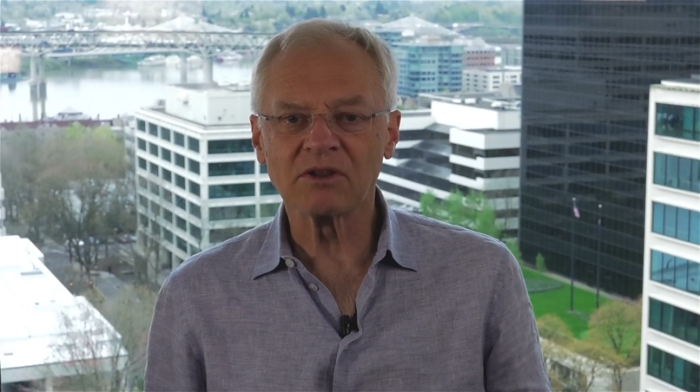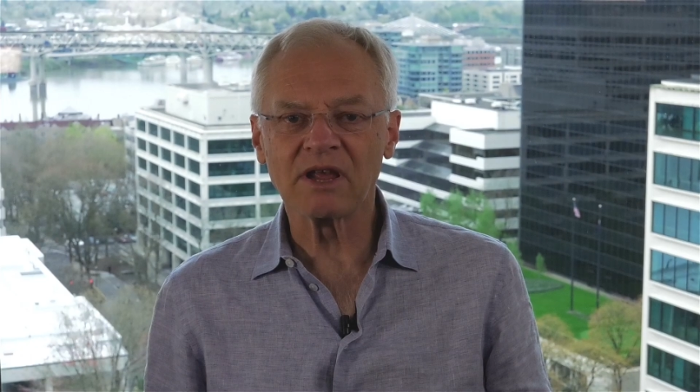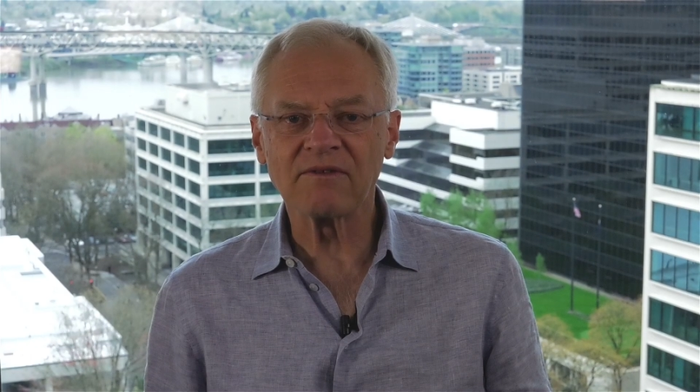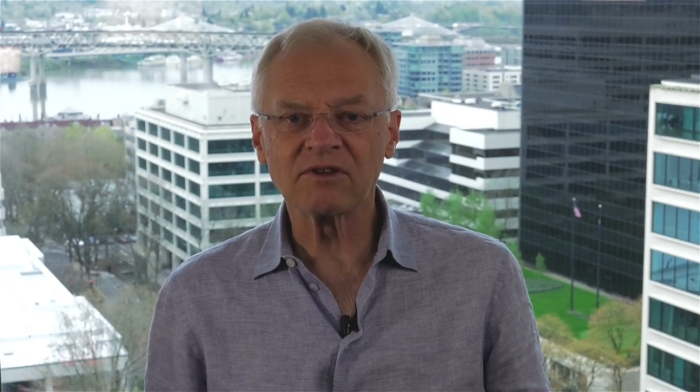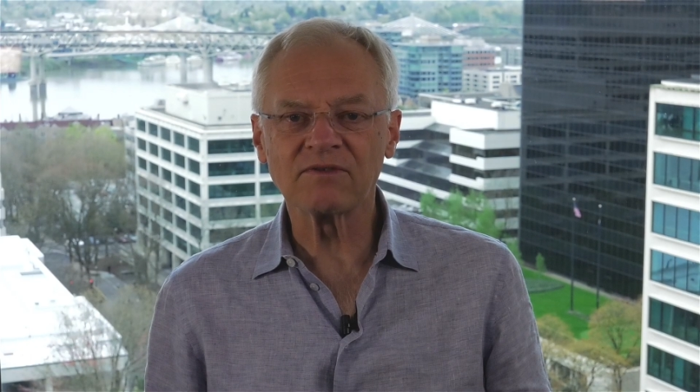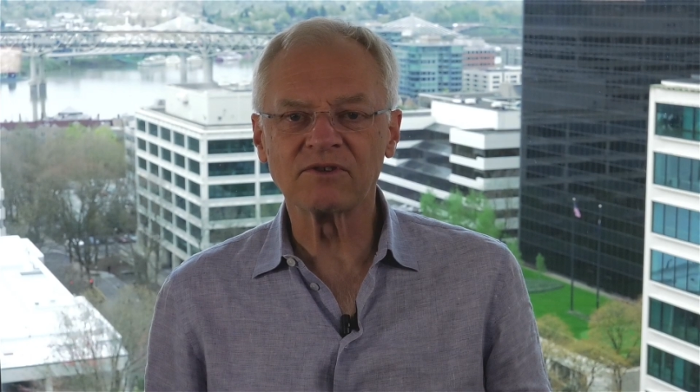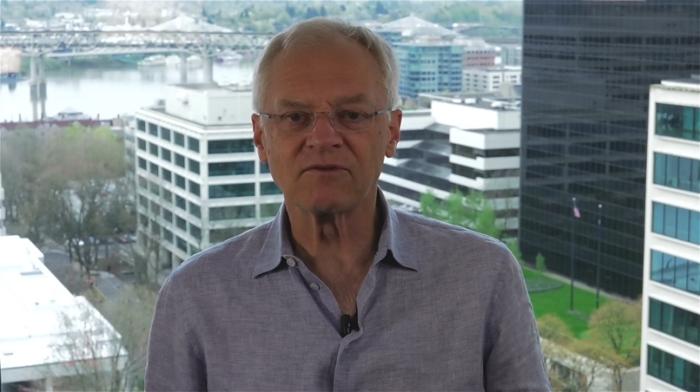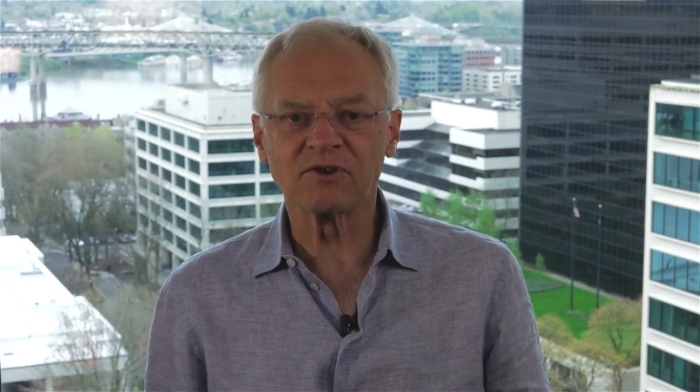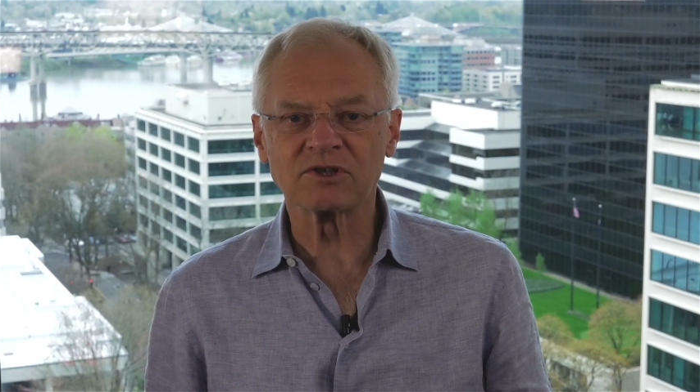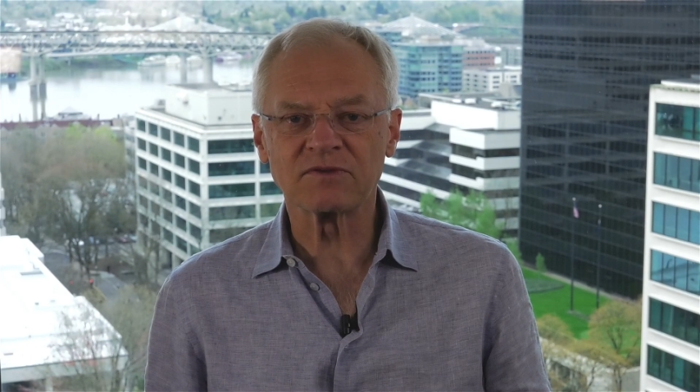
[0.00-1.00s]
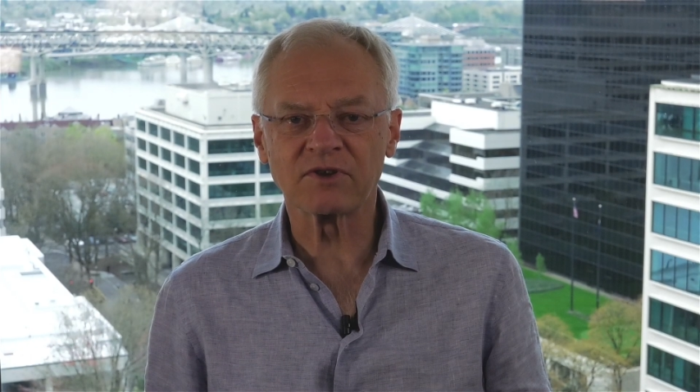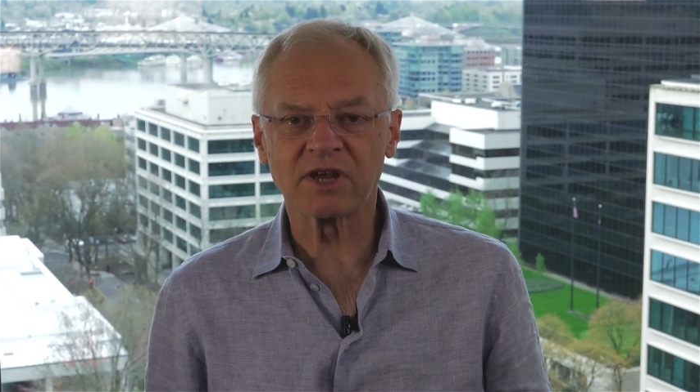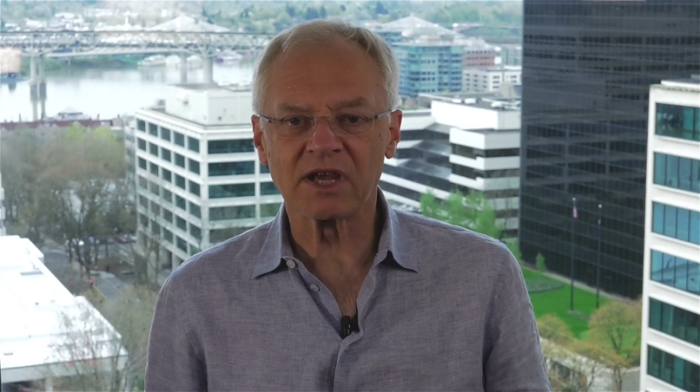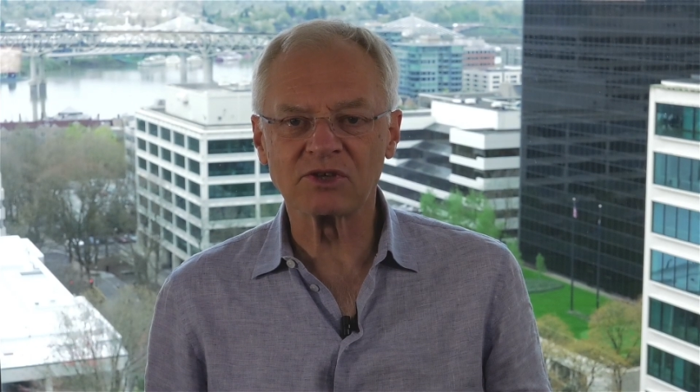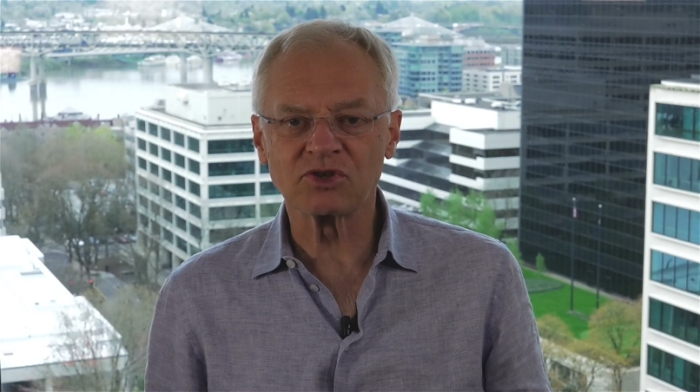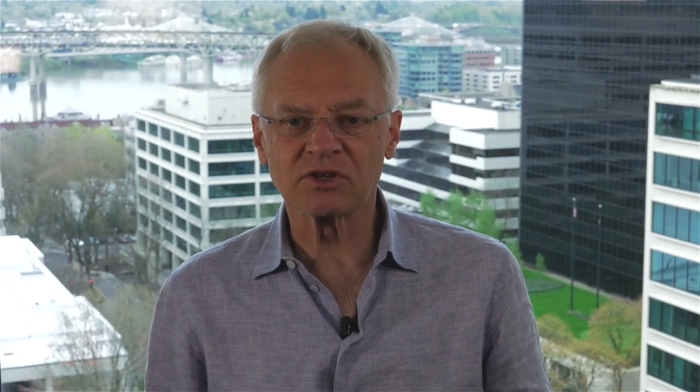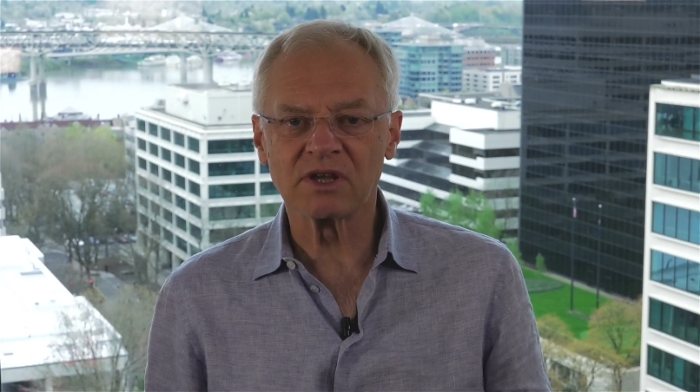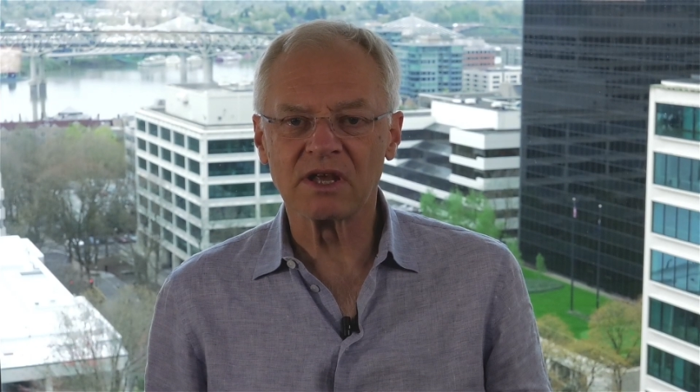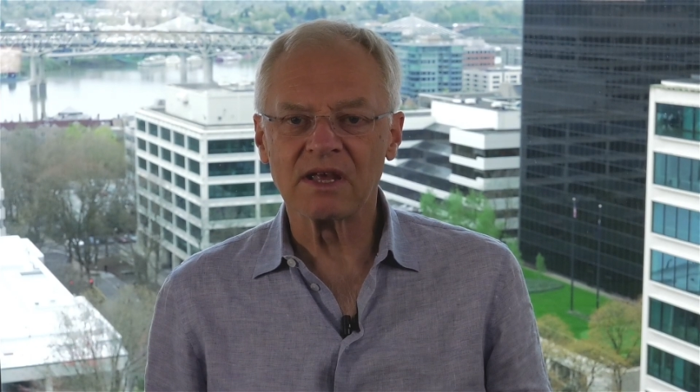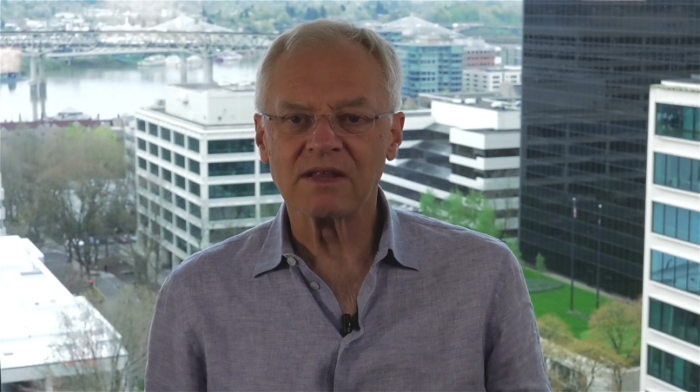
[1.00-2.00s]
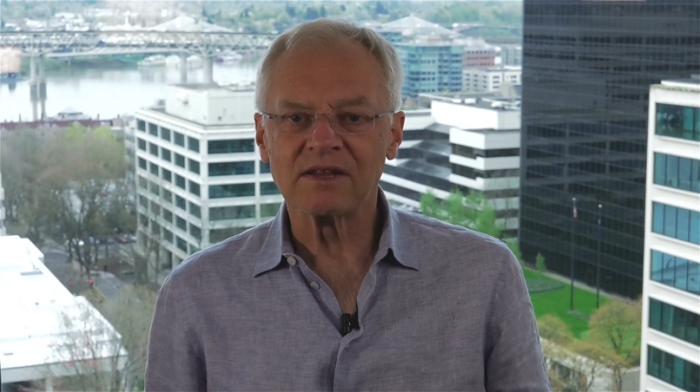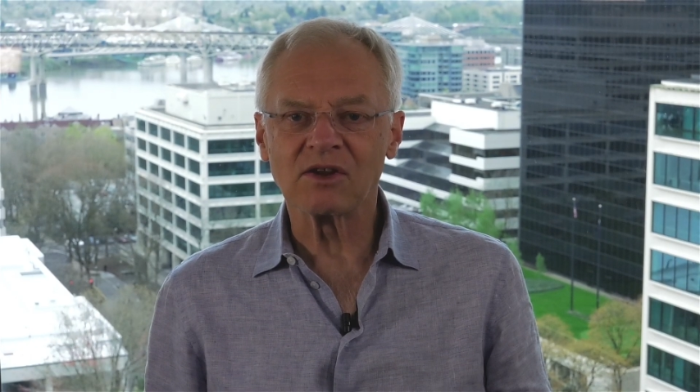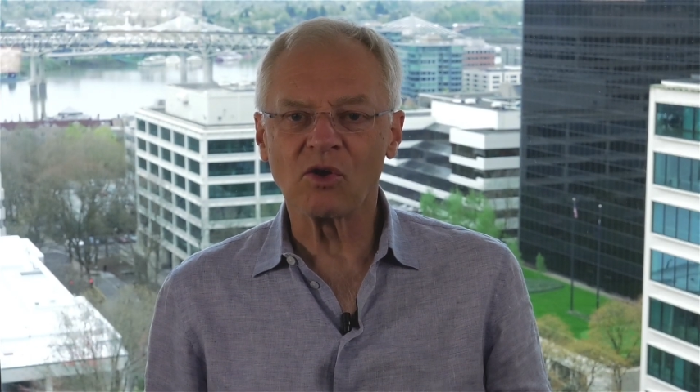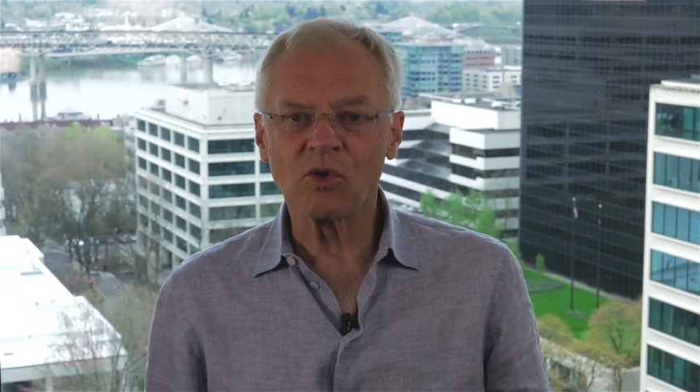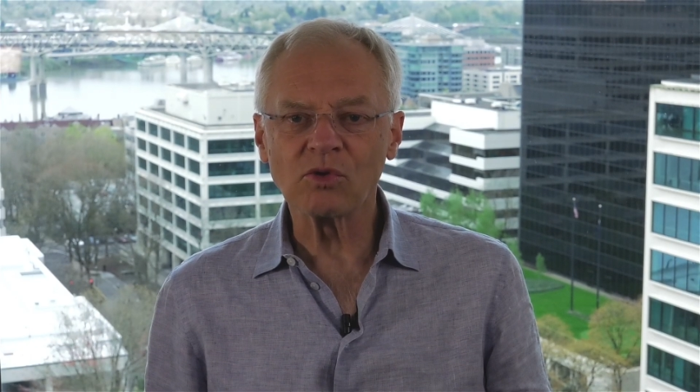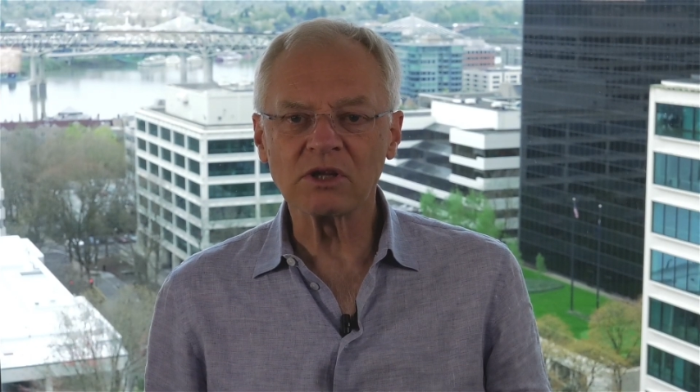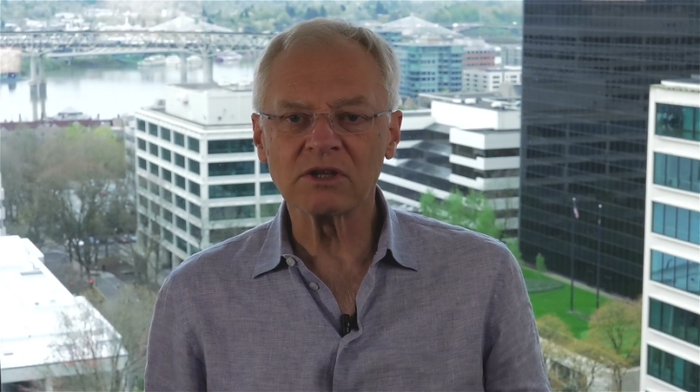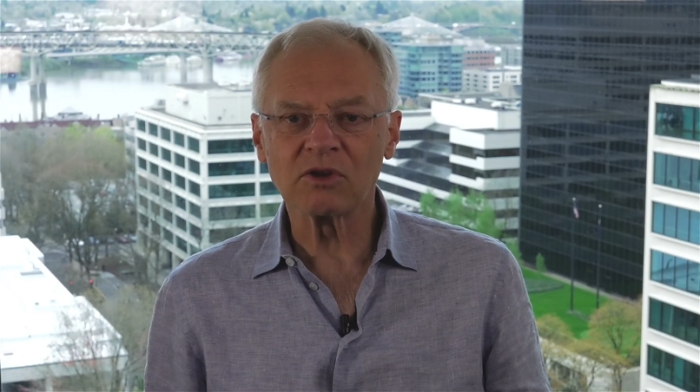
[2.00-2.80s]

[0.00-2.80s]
a level of diversification that only